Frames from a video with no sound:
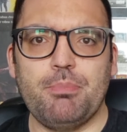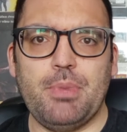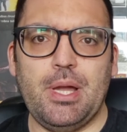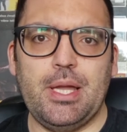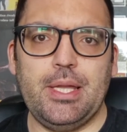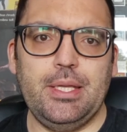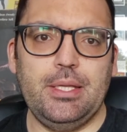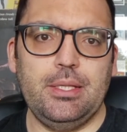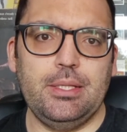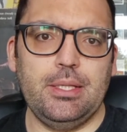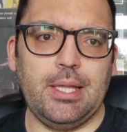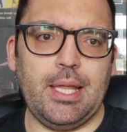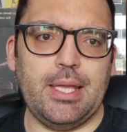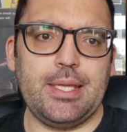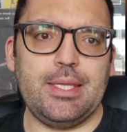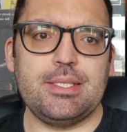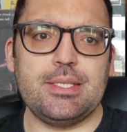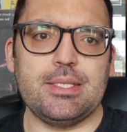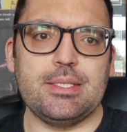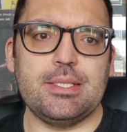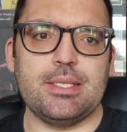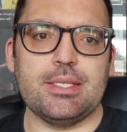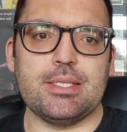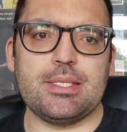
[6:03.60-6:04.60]
my
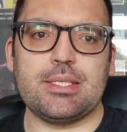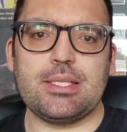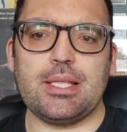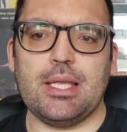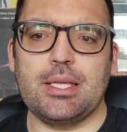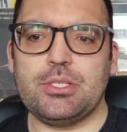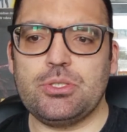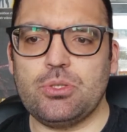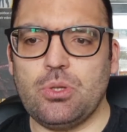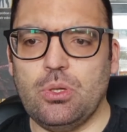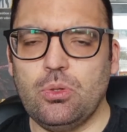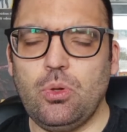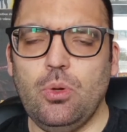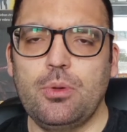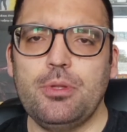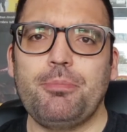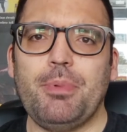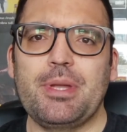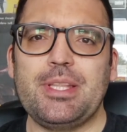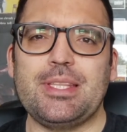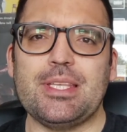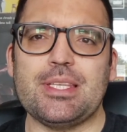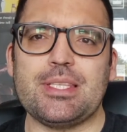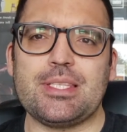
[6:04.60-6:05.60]
likes and dislikes. So I'll go into
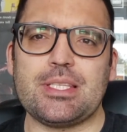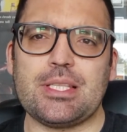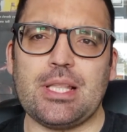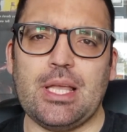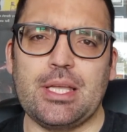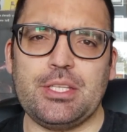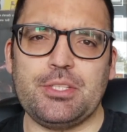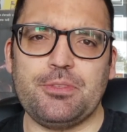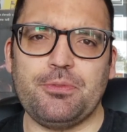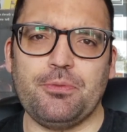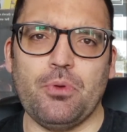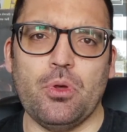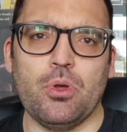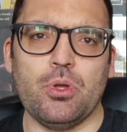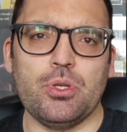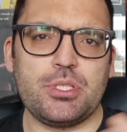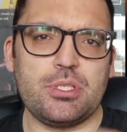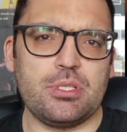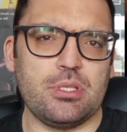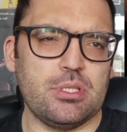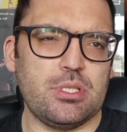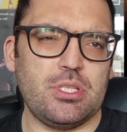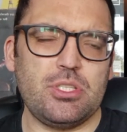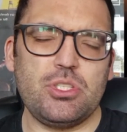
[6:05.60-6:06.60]
my dislikes
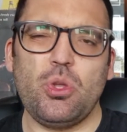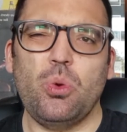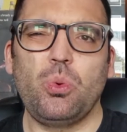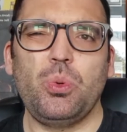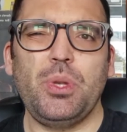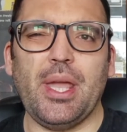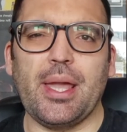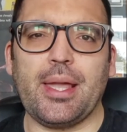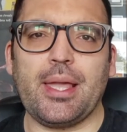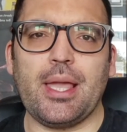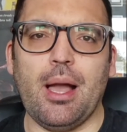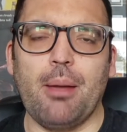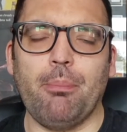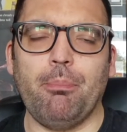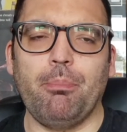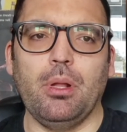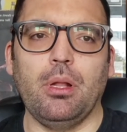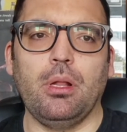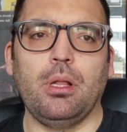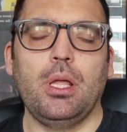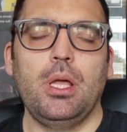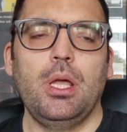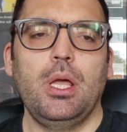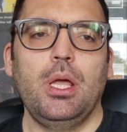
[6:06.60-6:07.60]
first because there's only a
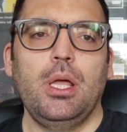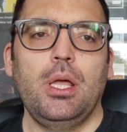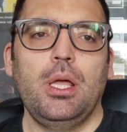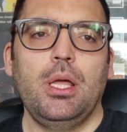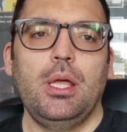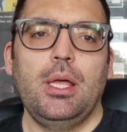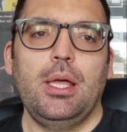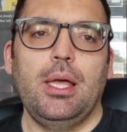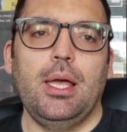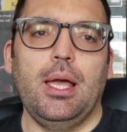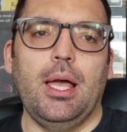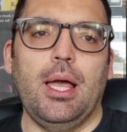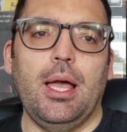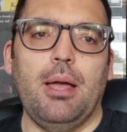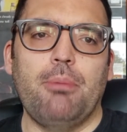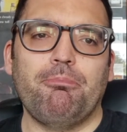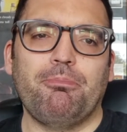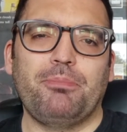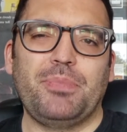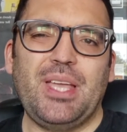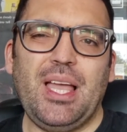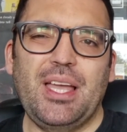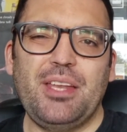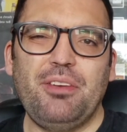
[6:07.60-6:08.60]
couple. Um,
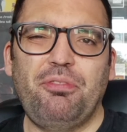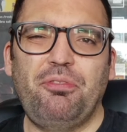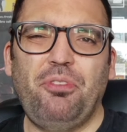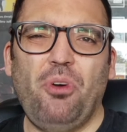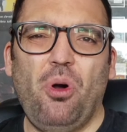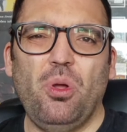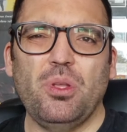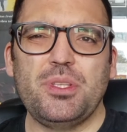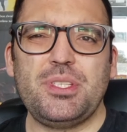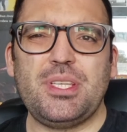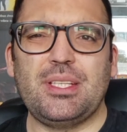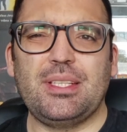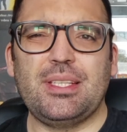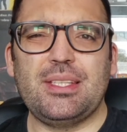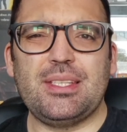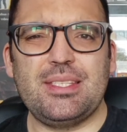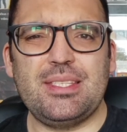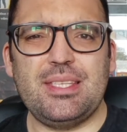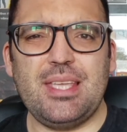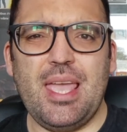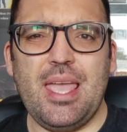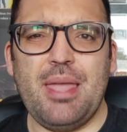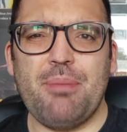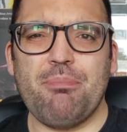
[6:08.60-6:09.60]
kind of falls under the
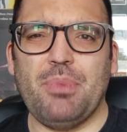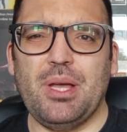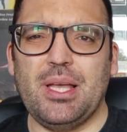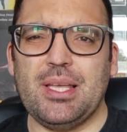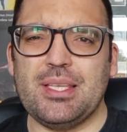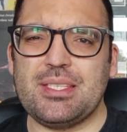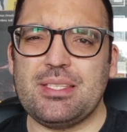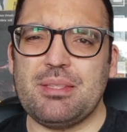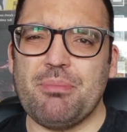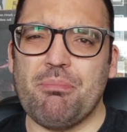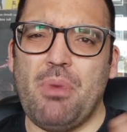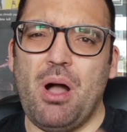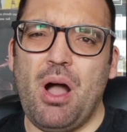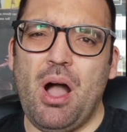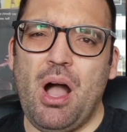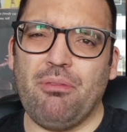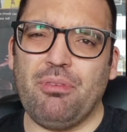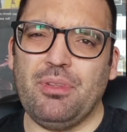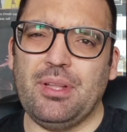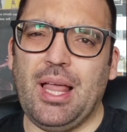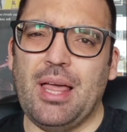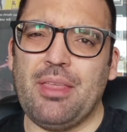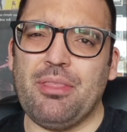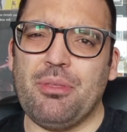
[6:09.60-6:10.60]
same as the
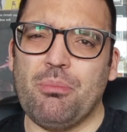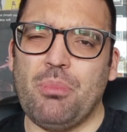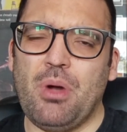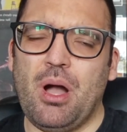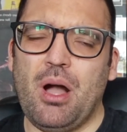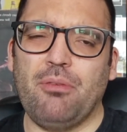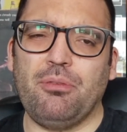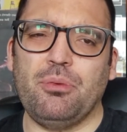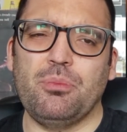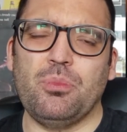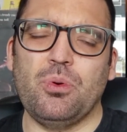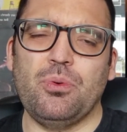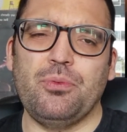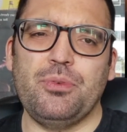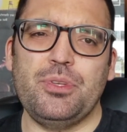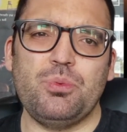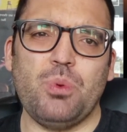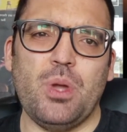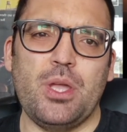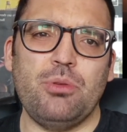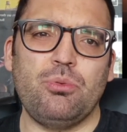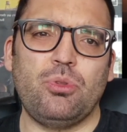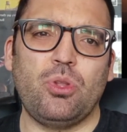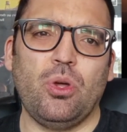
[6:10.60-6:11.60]
Marvel, other the Marvel movies
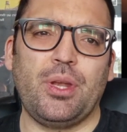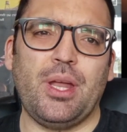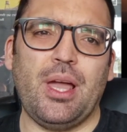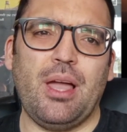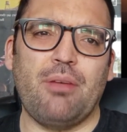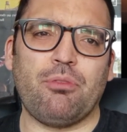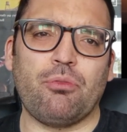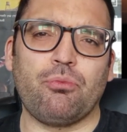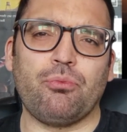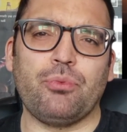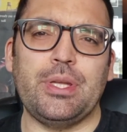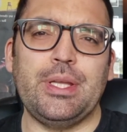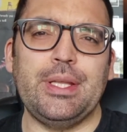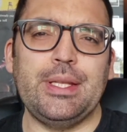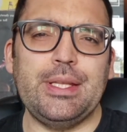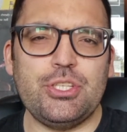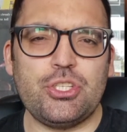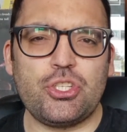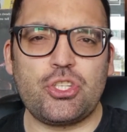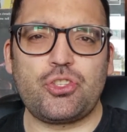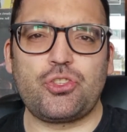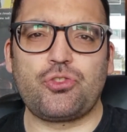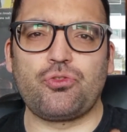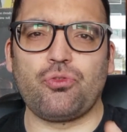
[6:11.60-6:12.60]
where you don't have a really
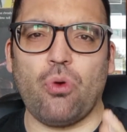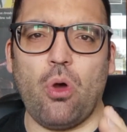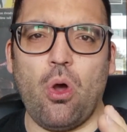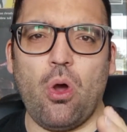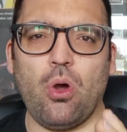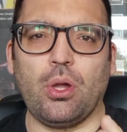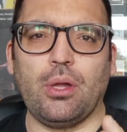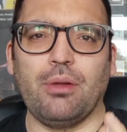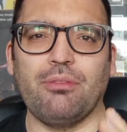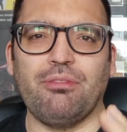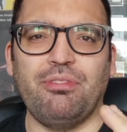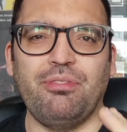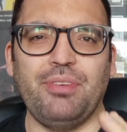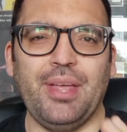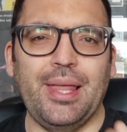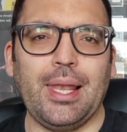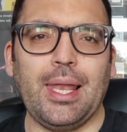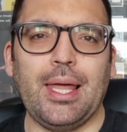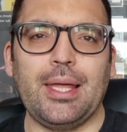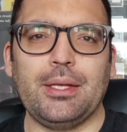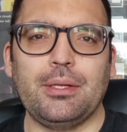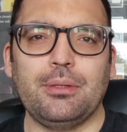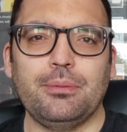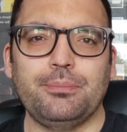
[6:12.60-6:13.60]
strong
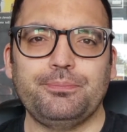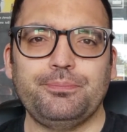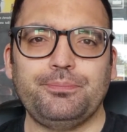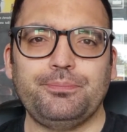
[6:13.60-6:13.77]
villain